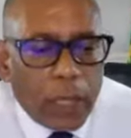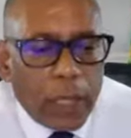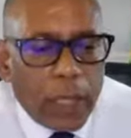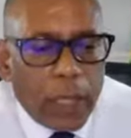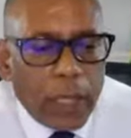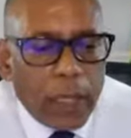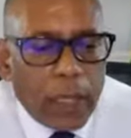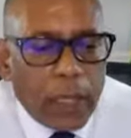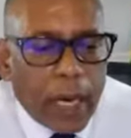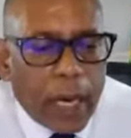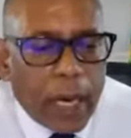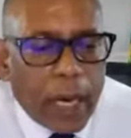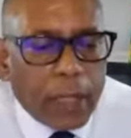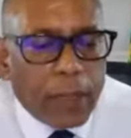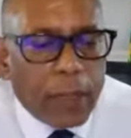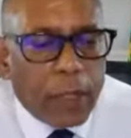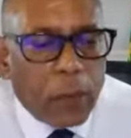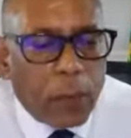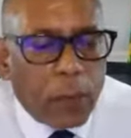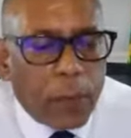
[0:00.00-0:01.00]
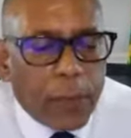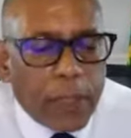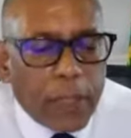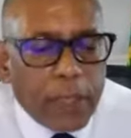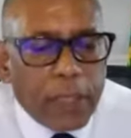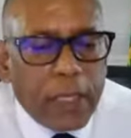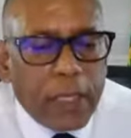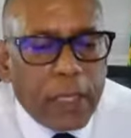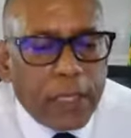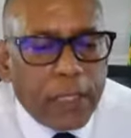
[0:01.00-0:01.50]
and the other
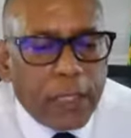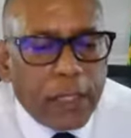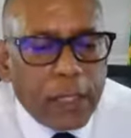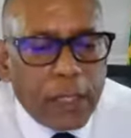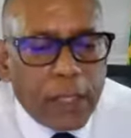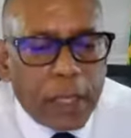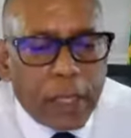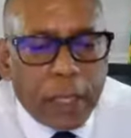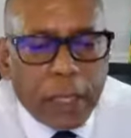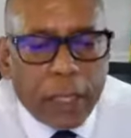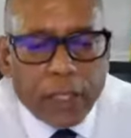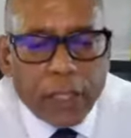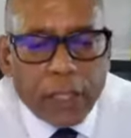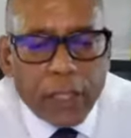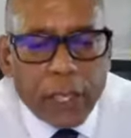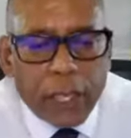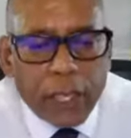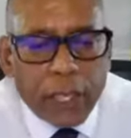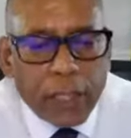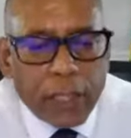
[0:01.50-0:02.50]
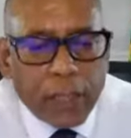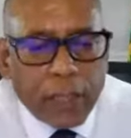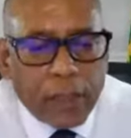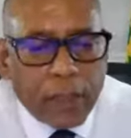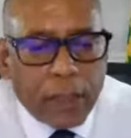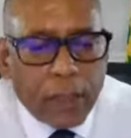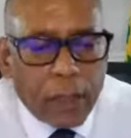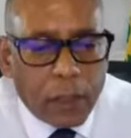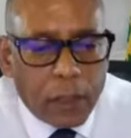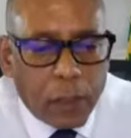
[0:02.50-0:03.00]
oppressed nations and nationalities
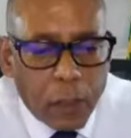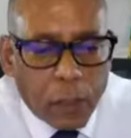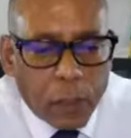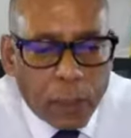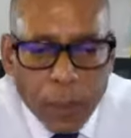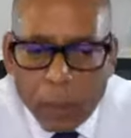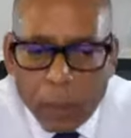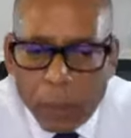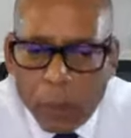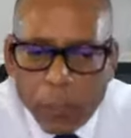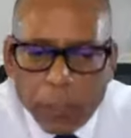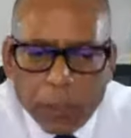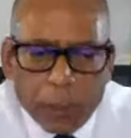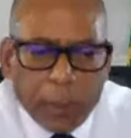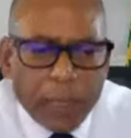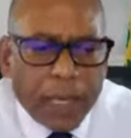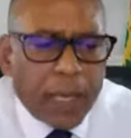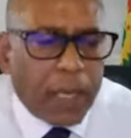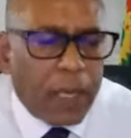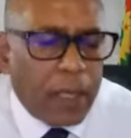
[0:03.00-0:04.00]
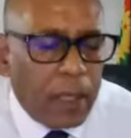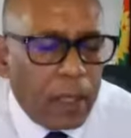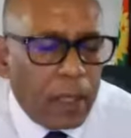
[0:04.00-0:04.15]
in Ethiopia, which make